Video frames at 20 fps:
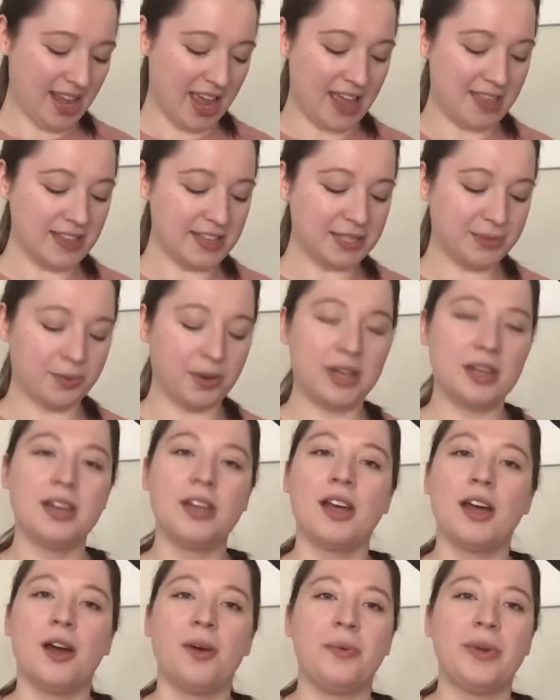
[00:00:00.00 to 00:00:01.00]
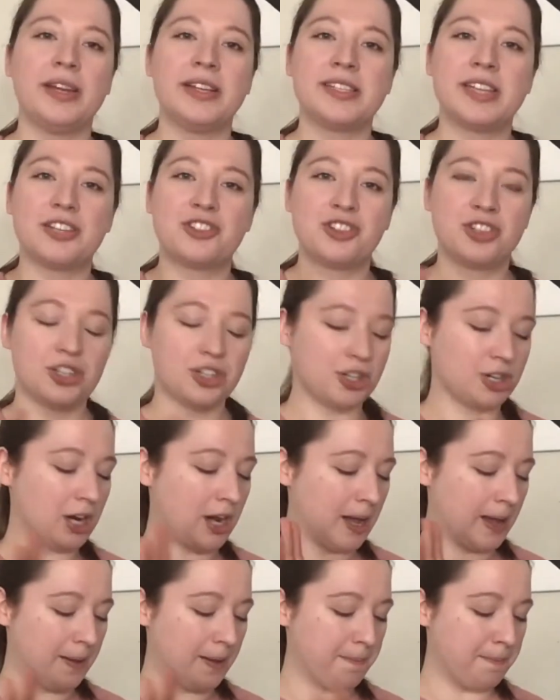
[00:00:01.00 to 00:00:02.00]
And this one, we can touch your
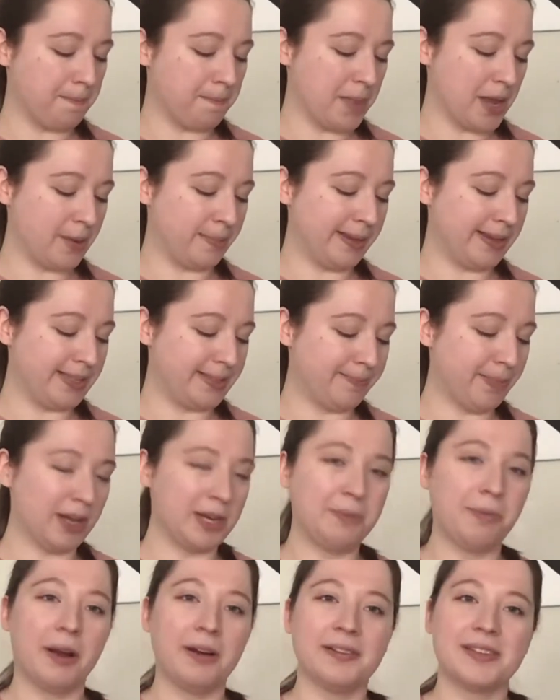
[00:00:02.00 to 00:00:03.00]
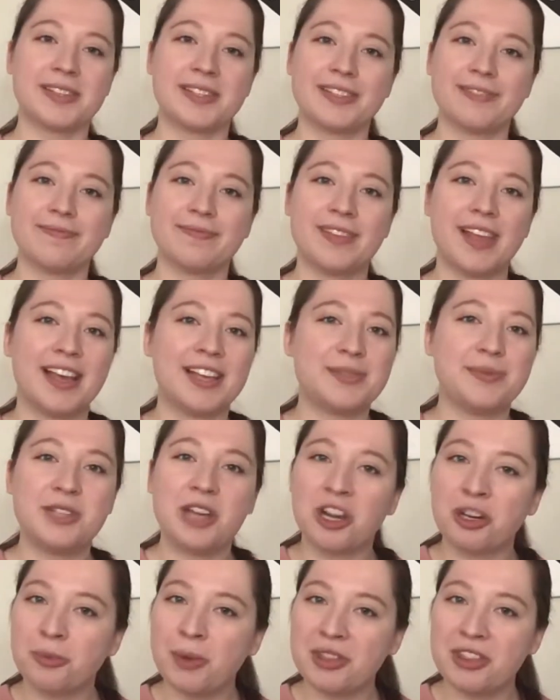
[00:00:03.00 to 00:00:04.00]
um, baby's body parts as we
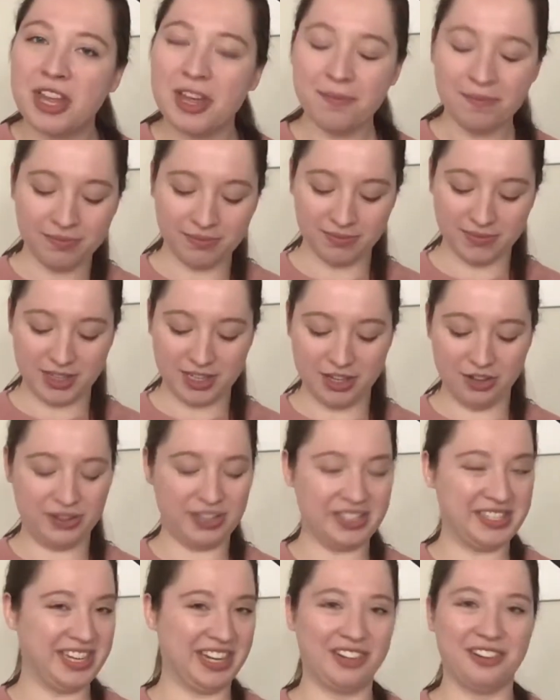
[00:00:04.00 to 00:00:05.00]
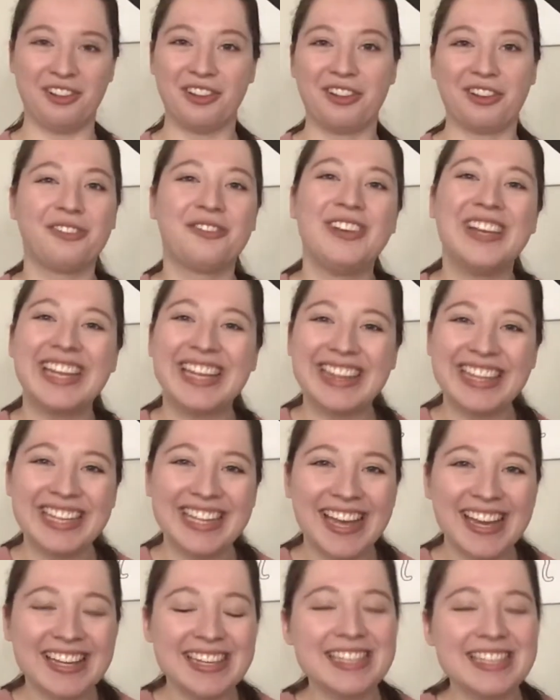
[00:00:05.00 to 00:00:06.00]
talk about them. You can tickle their feet at the
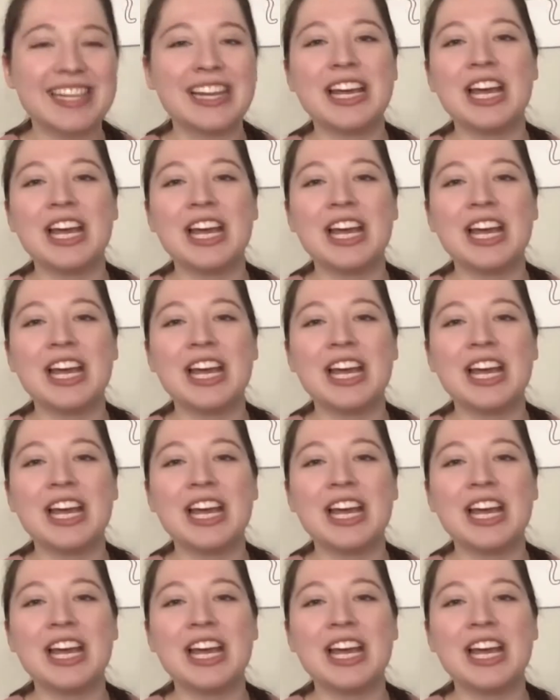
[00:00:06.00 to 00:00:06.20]
end.